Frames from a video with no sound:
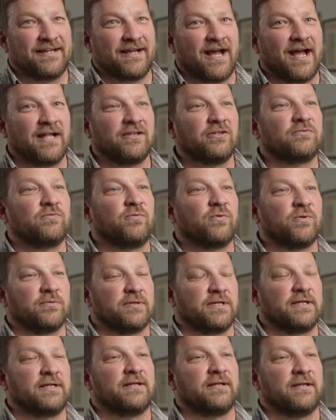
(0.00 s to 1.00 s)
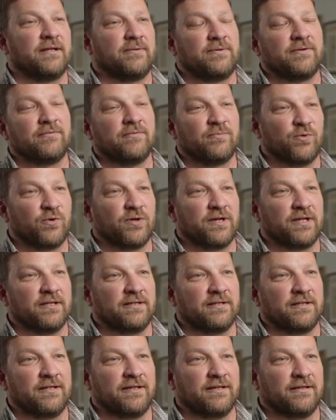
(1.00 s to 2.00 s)
I look forward to getting up every morning
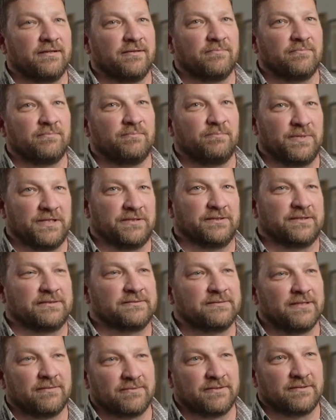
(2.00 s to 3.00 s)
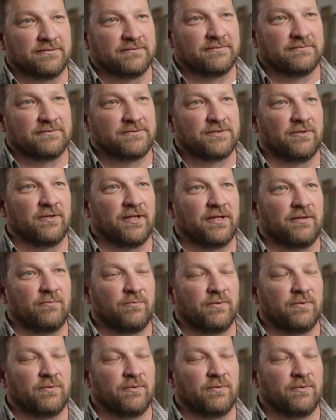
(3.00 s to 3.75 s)
and building something so that